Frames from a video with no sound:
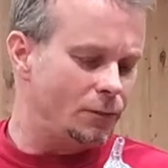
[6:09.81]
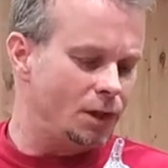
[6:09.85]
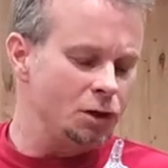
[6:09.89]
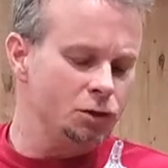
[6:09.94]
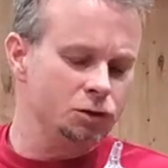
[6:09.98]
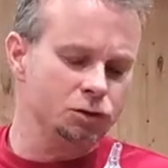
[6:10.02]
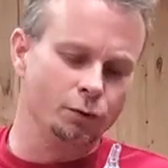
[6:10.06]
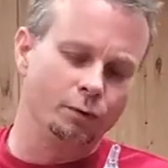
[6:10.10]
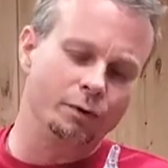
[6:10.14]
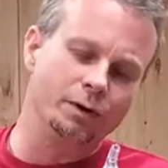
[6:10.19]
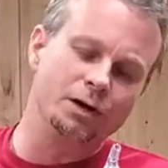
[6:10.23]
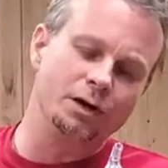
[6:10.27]

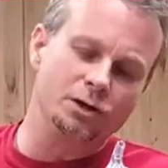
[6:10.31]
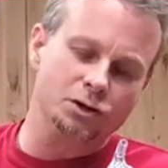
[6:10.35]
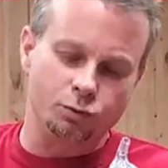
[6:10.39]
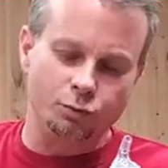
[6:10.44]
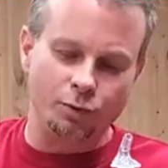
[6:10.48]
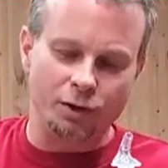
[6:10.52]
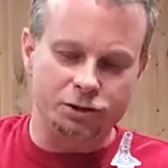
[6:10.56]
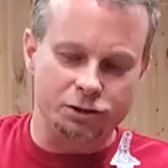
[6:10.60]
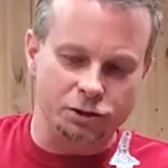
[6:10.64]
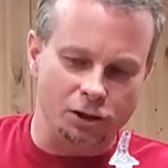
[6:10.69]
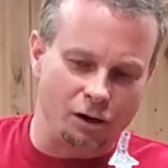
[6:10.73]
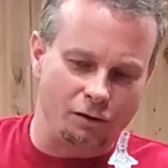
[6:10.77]
So we're going to
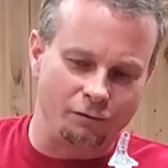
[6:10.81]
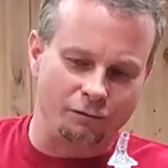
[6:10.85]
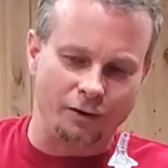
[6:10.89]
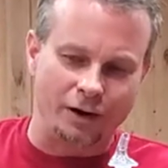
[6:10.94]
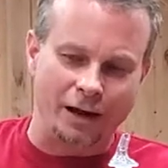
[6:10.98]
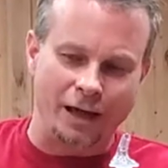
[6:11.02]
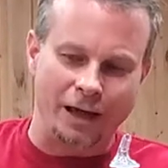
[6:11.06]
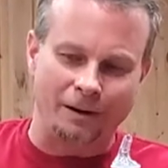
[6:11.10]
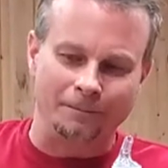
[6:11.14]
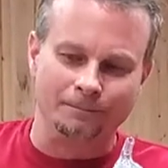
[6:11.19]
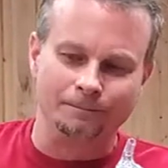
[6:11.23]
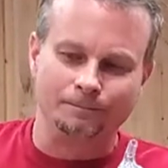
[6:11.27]
switch over
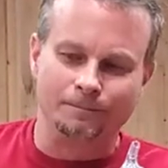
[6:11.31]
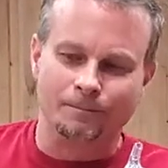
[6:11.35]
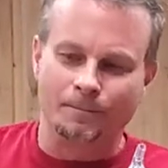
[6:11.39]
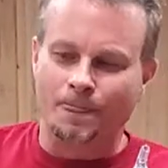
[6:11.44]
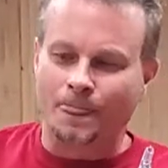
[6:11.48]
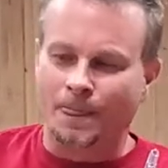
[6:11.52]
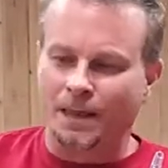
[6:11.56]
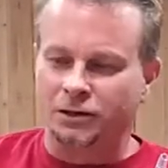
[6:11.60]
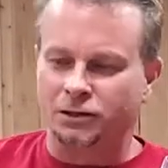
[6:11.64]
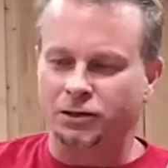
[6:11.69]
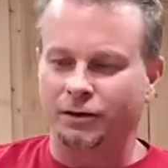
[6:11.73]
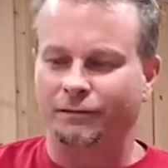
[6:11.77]
now.
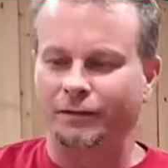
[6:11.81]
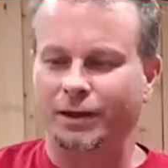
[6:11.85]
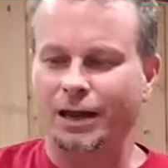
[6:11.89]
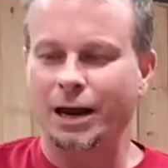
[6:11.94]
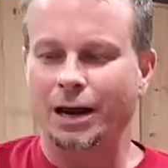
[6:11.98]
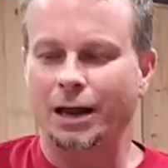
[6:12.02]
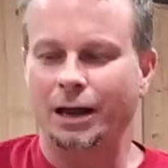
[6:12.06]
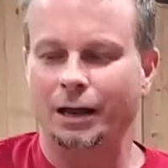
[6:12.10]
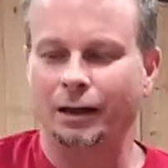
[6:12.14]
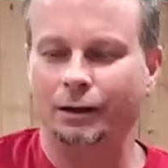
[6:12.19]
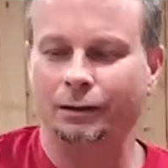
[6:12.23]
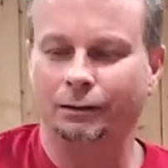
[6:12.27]
So if you
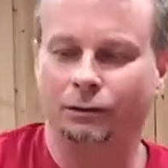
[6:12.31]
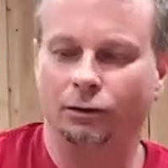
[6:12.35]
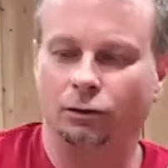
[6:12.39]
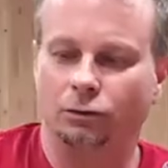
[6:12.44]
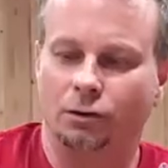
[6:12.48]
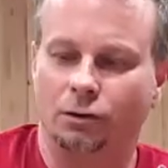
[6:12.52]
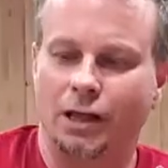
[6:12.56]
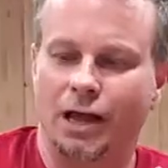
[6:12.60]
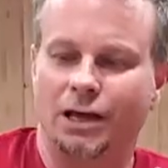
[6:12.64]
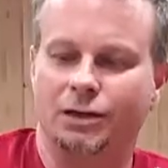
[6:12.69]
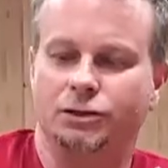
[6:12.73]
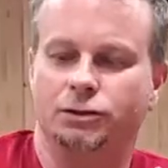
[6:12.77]
got a little
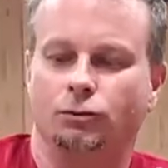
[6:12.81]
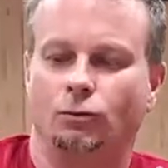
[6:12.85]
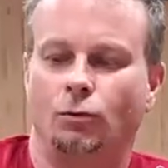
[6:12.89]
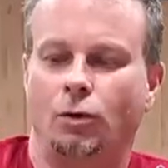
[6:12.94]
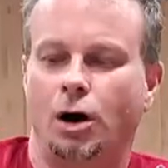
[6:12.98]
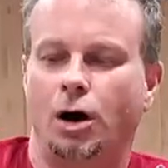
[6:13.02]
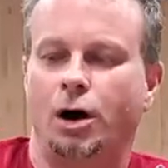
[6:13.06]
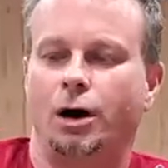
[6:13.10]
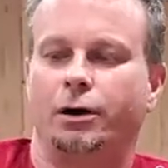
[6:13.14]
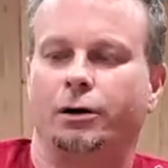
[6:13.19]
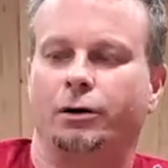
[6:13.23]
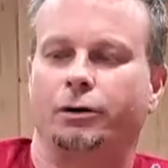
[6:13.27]
glass of
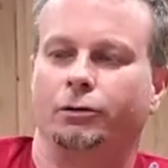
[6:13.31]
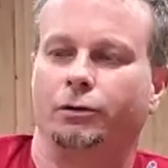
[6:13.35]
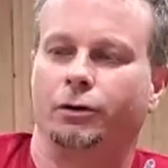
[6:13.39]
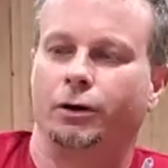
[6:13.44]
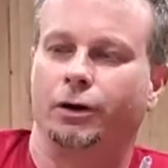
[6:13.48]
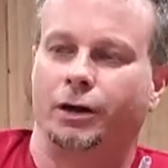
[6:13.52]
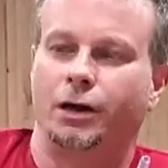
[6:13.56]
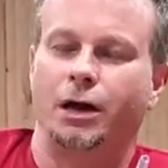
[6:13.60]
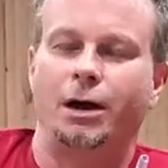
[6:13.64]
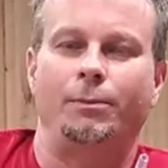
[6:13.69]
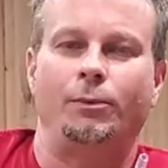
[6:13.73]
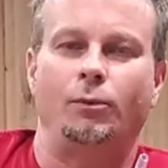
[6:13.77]
water
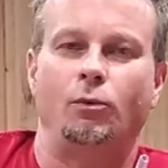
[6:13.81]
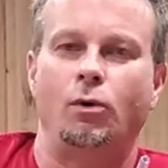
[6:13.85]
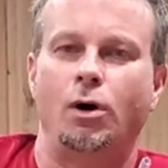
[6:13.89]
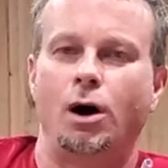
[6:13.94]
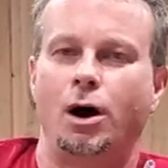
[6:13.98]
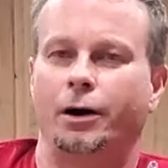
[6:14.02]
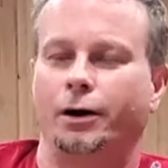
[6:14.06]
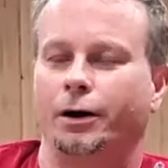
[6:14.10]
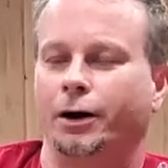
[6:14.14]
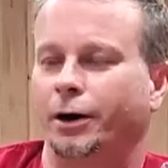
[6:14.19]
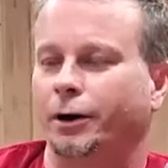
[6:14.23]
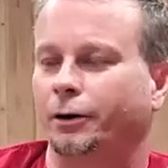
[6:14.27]
or a cup of
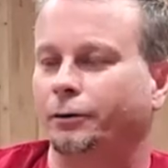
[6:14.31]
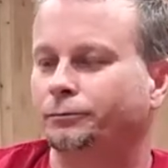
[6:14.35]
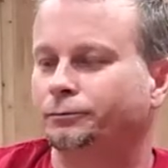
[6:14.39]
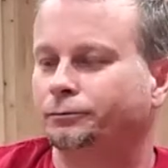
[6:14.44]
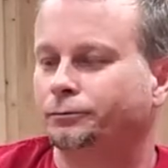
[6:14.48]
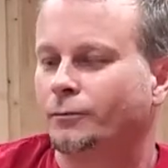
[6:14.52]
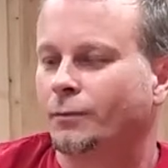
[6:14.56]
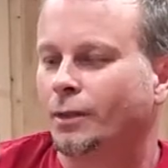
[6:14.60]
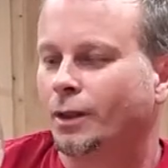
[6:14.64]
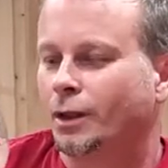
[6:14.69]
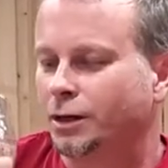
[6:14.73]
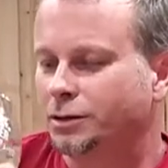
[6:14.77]
water here,
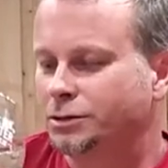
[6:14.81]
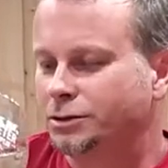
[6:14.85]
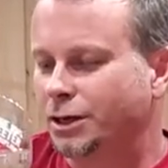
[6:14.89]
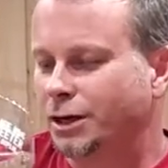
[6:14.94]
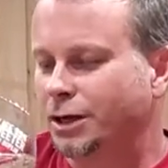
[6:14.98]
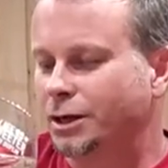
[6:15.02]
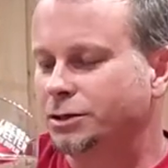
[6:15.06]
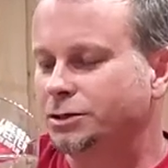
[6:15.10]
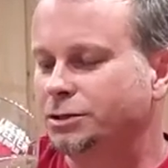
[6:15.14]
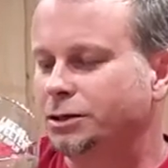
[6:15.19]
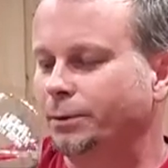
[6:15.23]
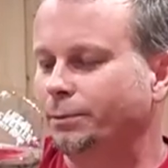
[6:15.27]
let's
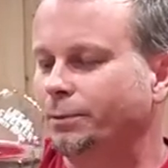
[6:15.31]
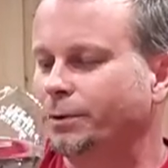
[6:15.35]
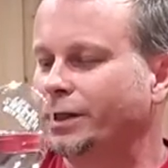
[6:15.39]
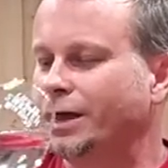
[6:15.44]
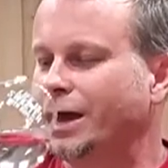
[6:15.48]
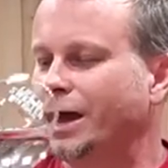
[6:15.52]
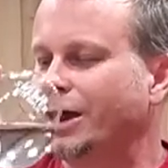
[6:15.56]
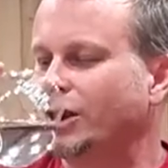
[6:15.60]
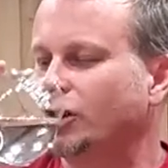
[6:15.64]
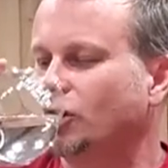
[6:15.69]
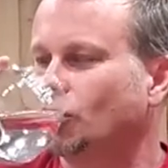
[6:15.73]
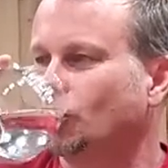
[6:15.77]
take a sip of
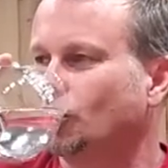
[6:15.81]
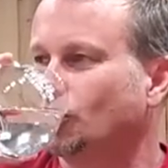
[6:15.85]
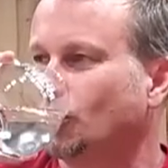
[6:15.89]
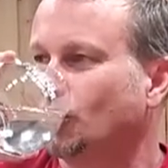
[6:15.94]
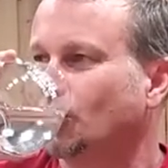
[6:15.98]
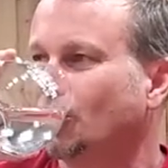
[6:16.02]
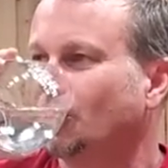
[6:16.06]
that.